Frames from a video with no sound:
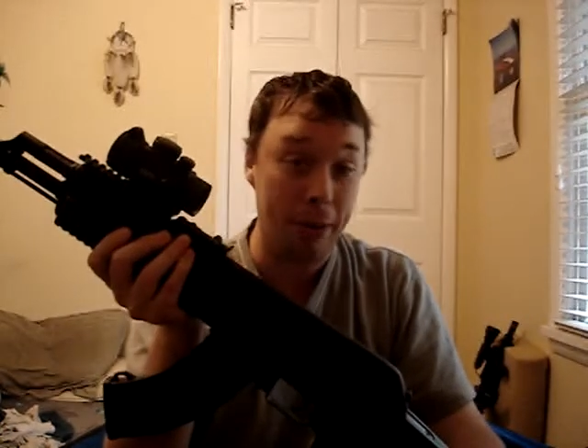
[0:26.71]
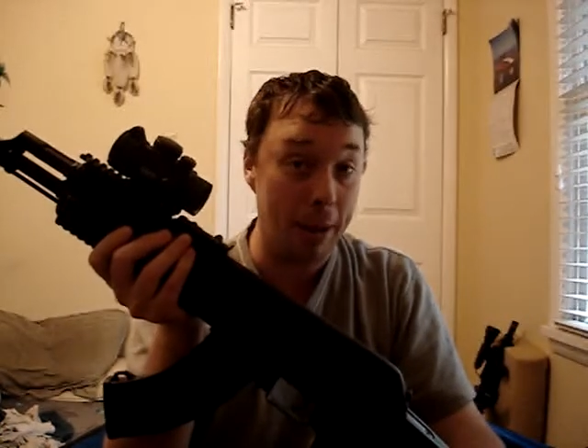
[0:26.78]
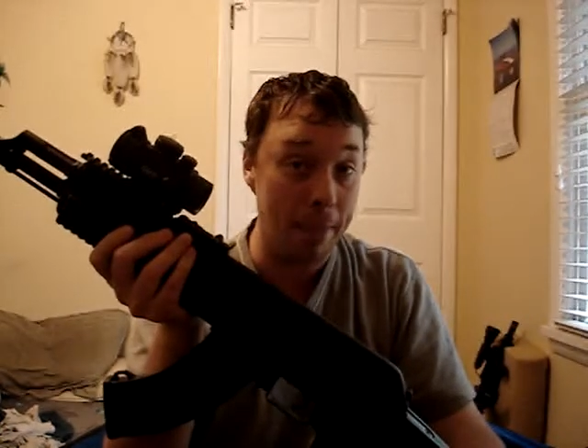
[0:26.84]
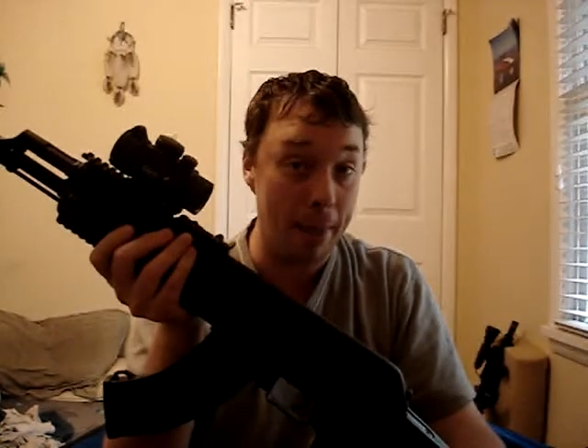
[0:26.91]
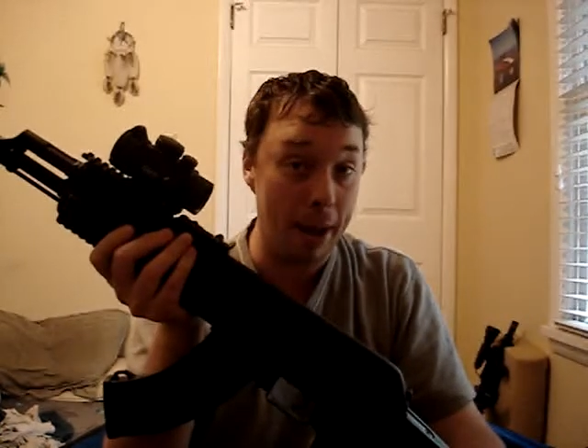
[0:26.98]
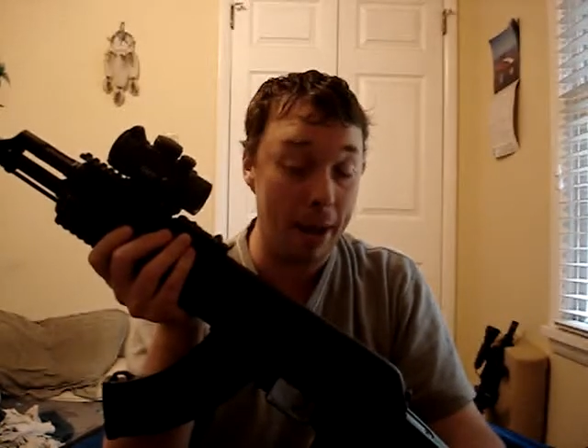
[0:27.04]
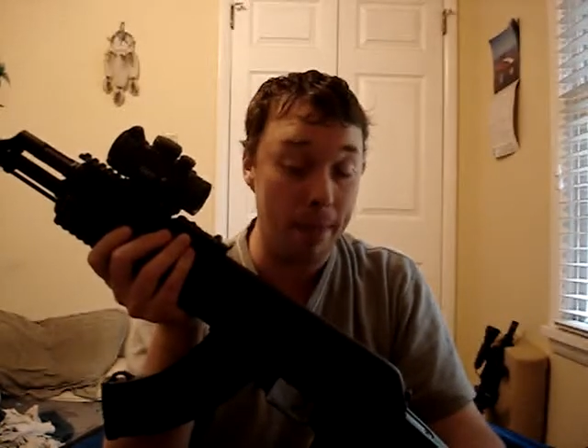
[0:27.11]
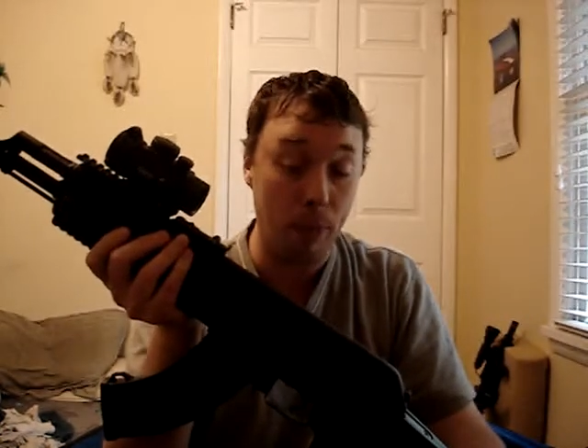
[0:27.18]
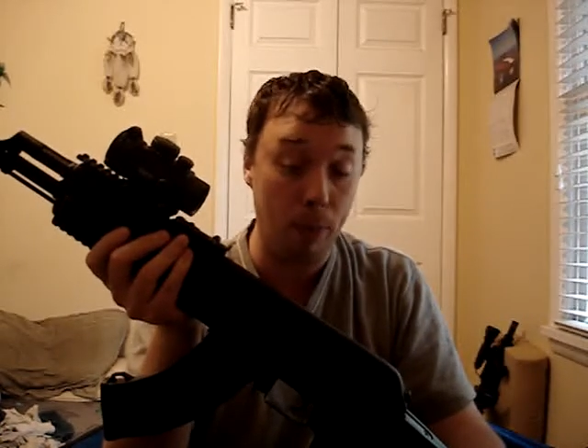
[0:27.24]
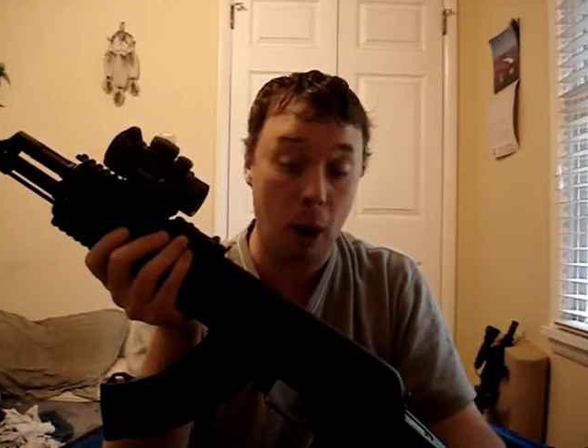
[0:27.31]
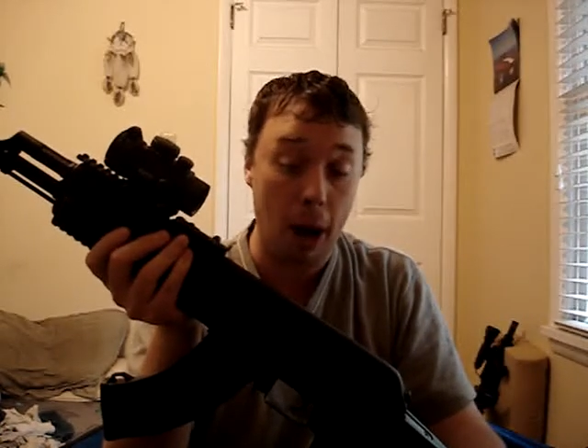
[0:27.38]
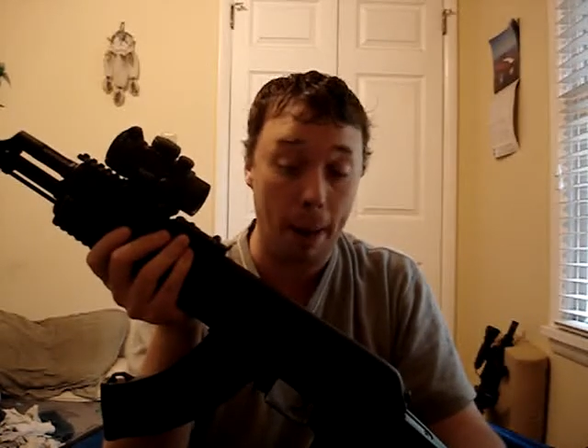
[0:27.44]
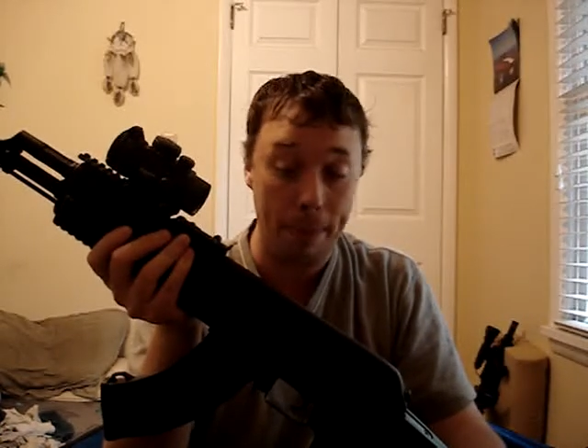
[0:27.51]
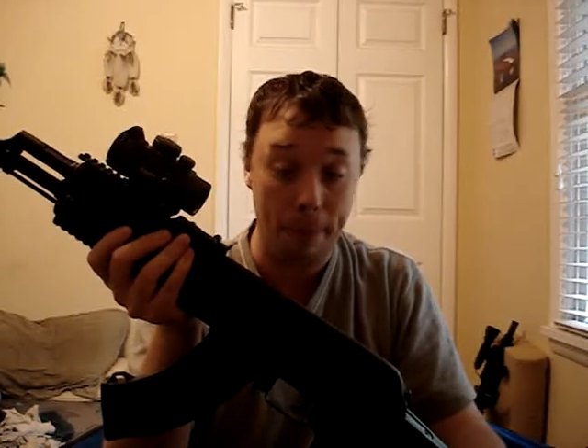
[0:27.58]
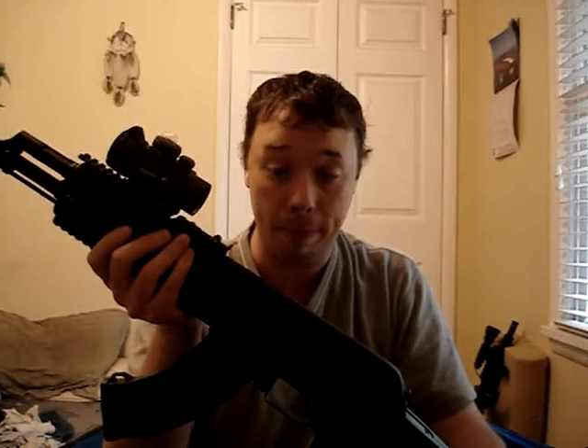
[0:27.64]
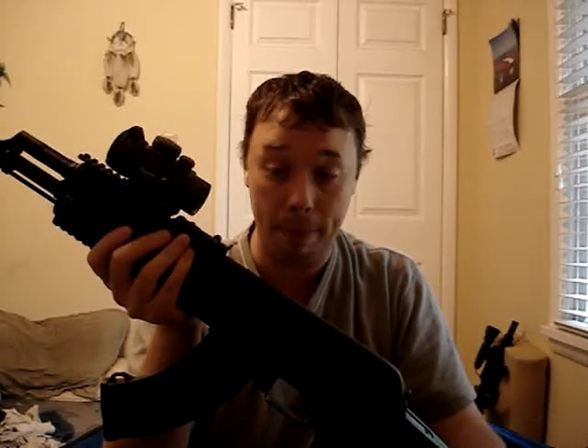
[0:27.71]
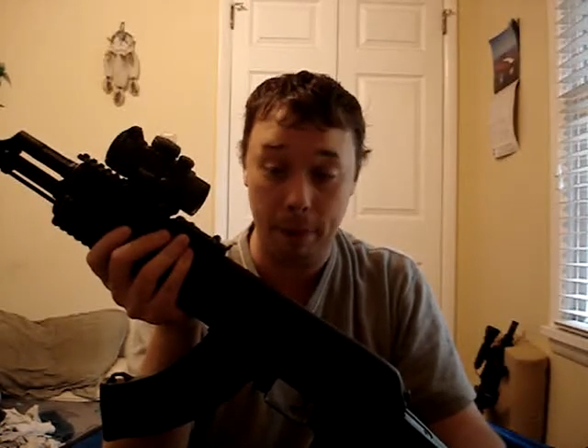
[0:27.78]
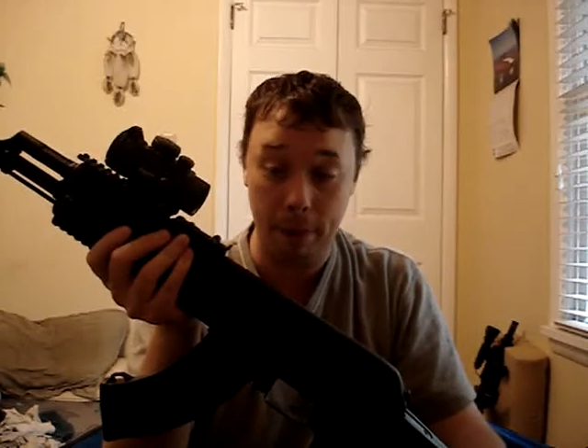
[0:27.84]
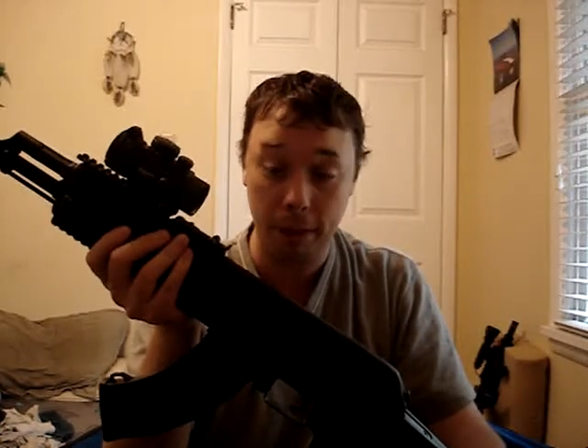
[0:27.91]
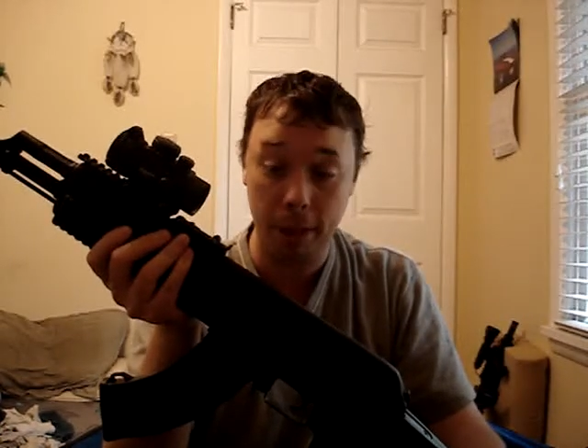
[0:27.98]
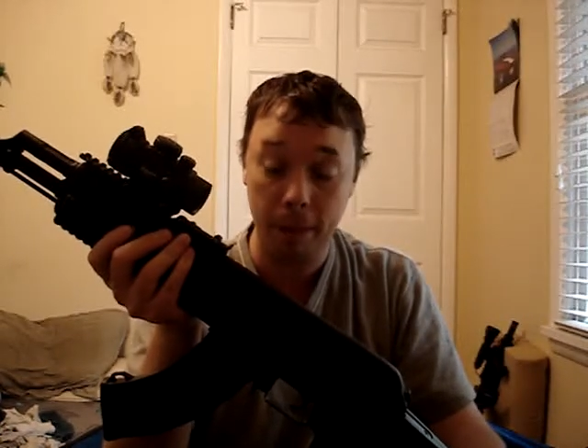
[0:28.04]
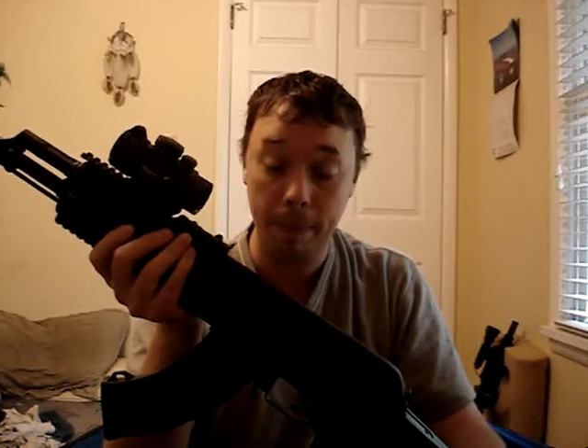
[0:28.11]
a Mad Bull hop-up
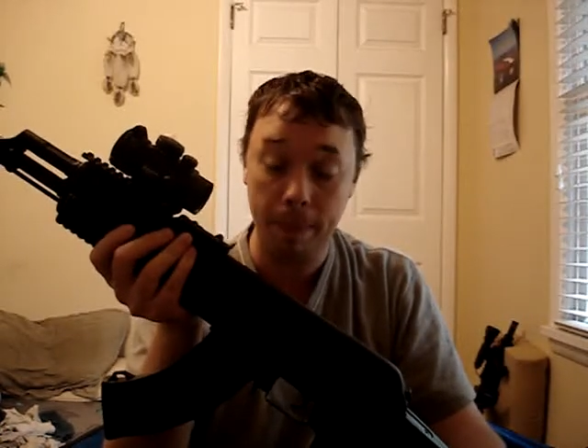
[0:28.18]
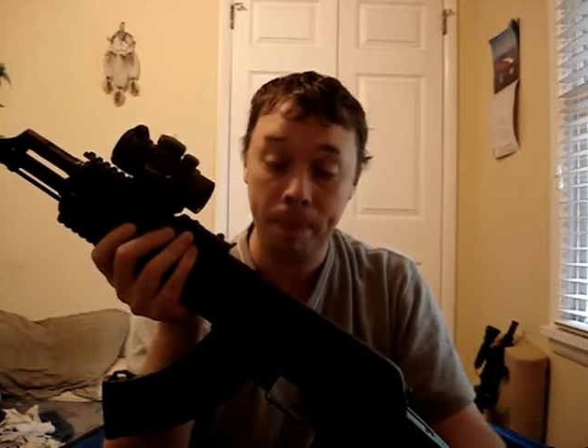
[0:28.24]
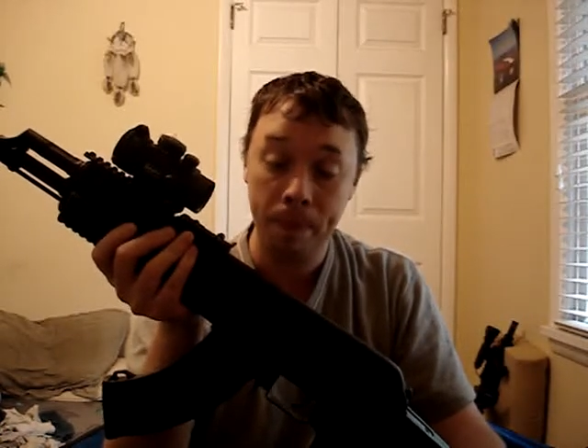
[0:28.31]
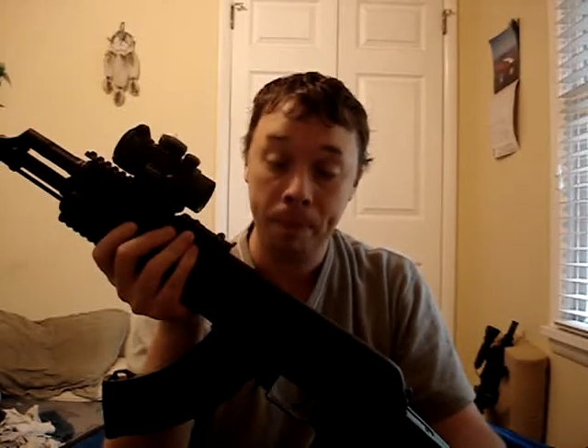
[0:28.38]
bucking.